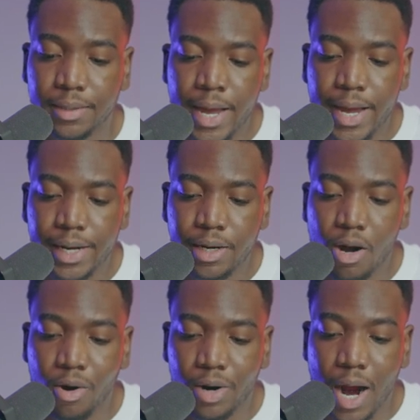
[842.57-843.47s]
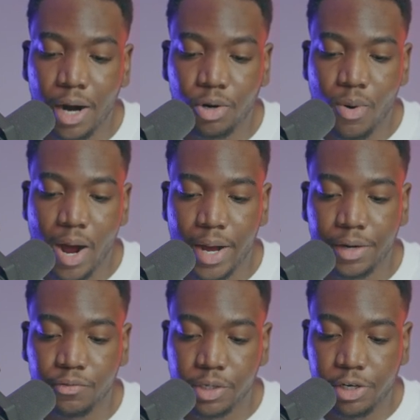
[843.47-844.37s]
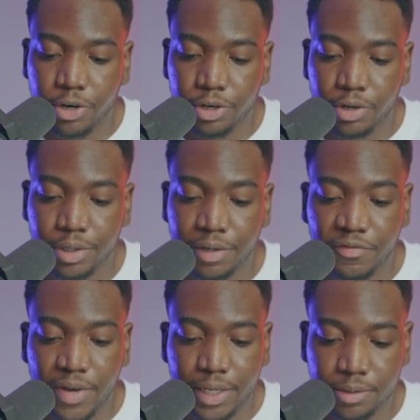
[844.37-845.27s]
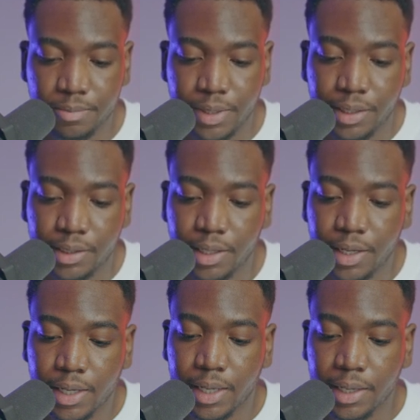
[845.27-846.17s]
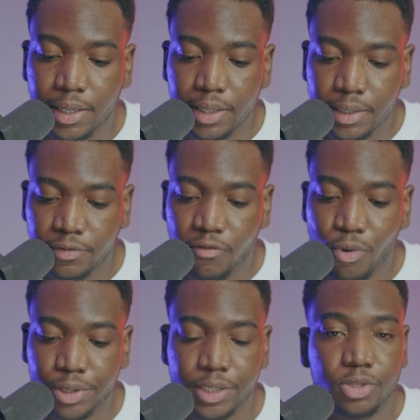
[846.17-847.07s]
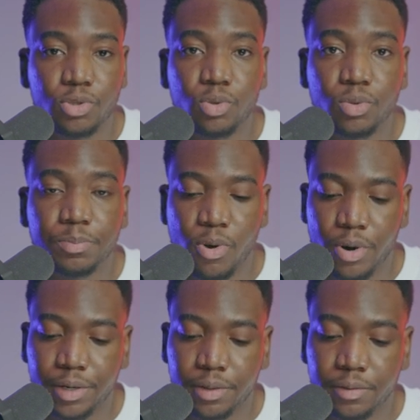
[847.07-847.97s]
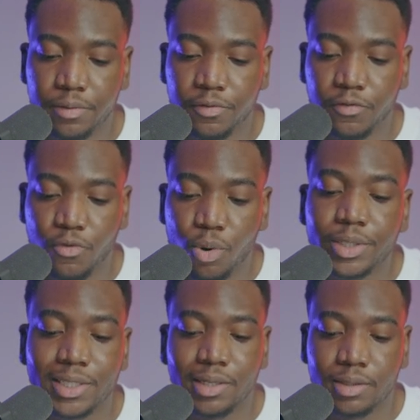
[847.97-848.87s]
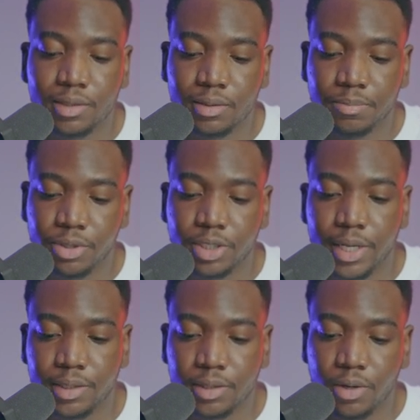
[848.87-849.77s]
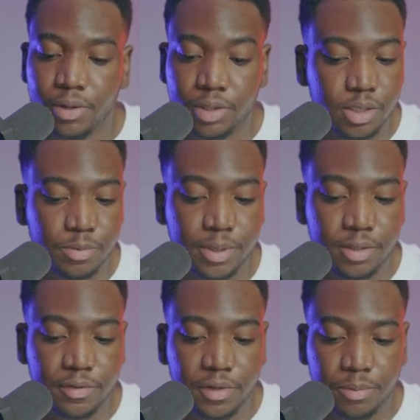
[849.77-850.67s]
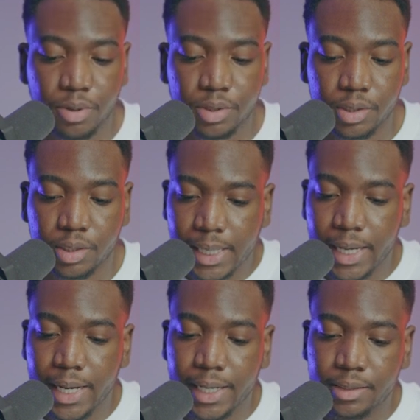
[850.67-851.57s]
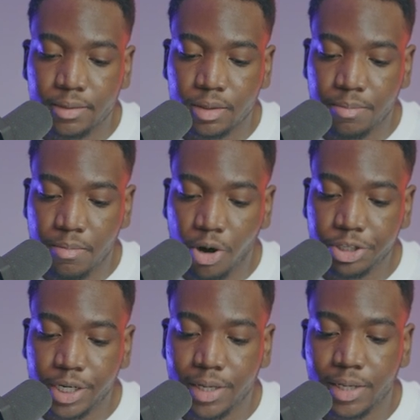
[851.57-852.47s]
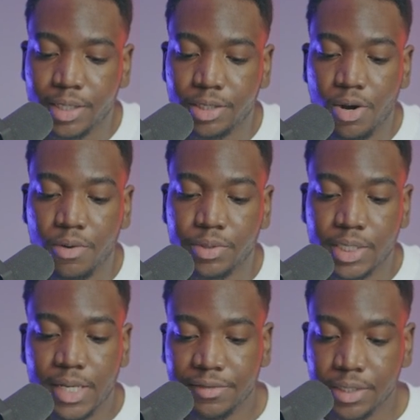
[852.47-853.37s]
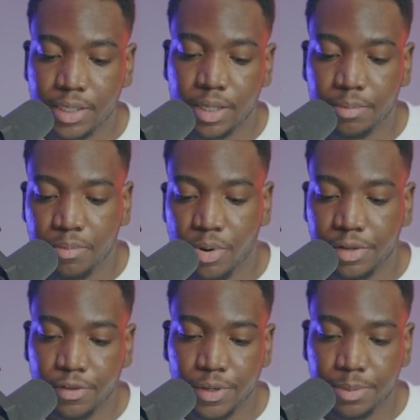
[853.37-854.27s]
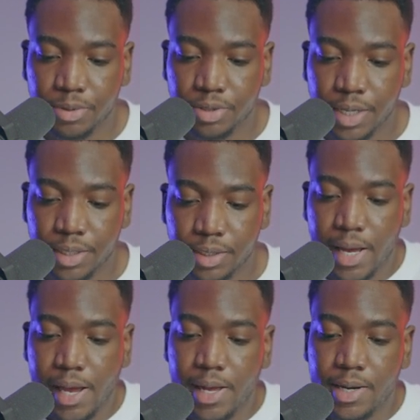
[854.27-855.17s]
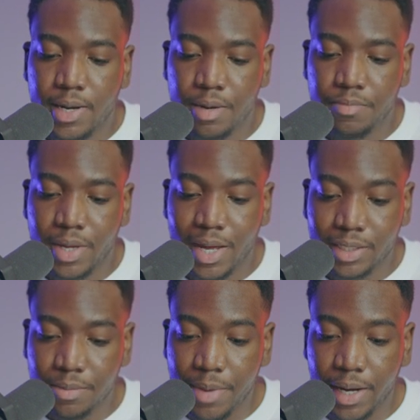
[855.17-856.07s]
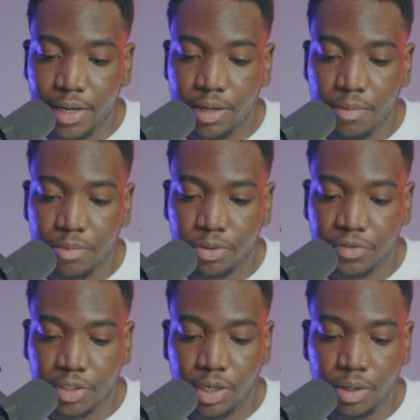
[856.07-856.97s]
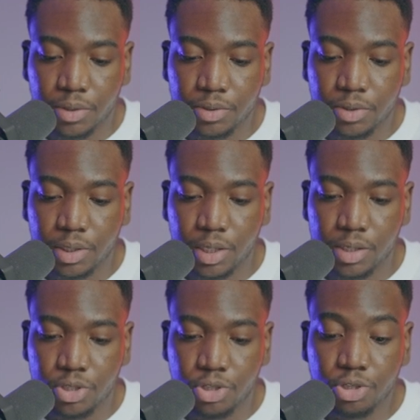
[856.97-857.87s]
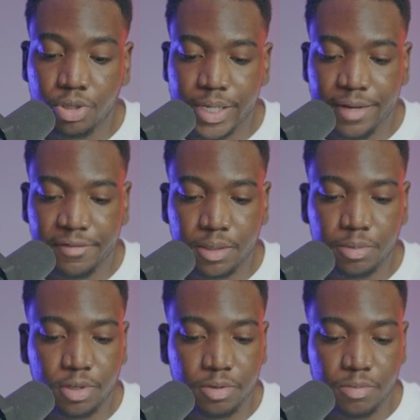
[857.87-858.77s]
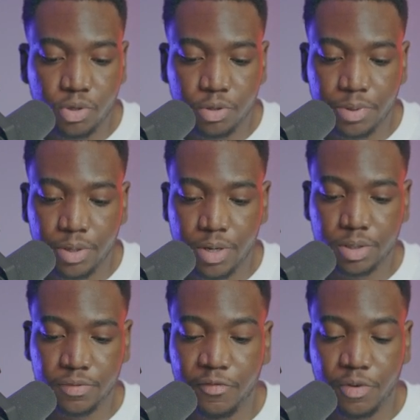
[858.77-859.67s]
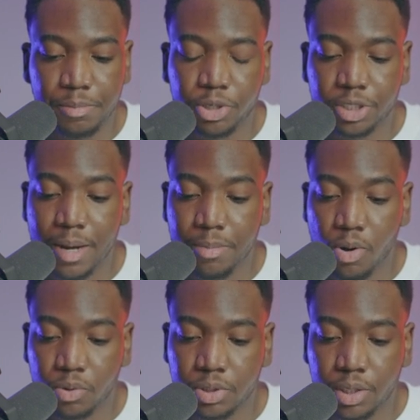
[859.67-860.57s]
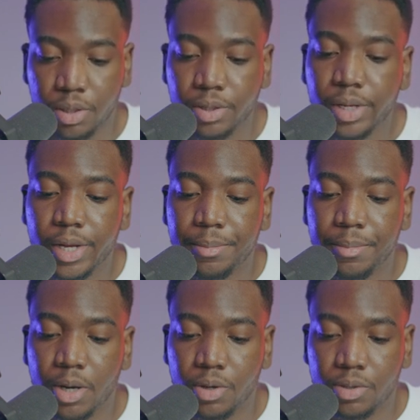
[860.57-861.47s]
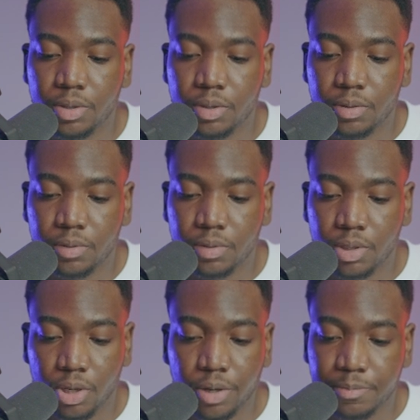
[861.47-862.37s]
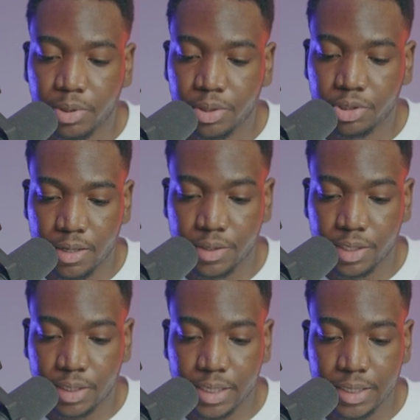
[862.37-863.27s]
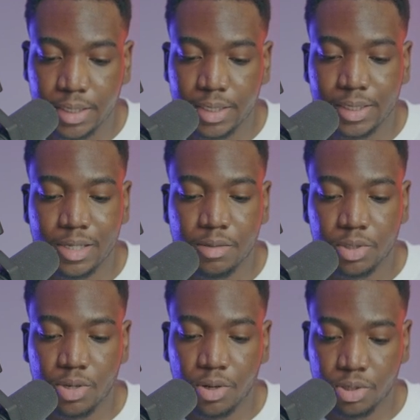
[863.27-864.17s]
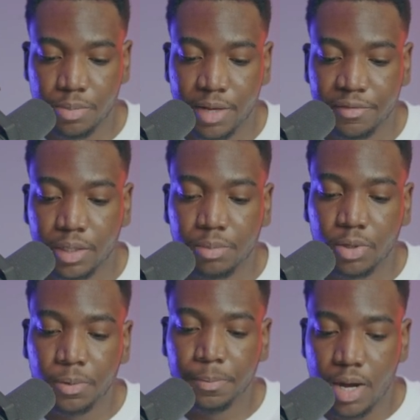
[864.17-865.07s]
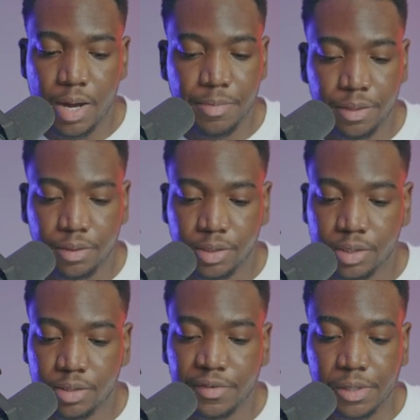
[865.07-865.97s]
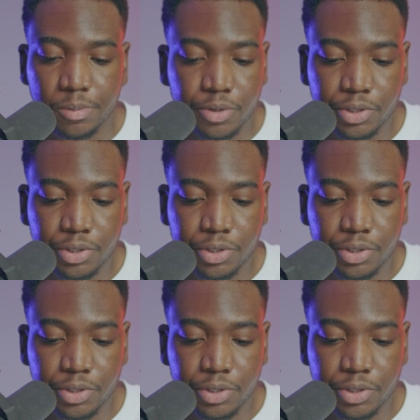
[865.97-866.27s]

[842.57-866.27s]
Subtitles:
And our ROI, return on investment, is 42.46% on this specific product, and the margin is around 17.3%. And the estimated number of sales is usually available on most products from PushLab Wholesale, but on a lot of products on this list, it seems not to be available. This is available.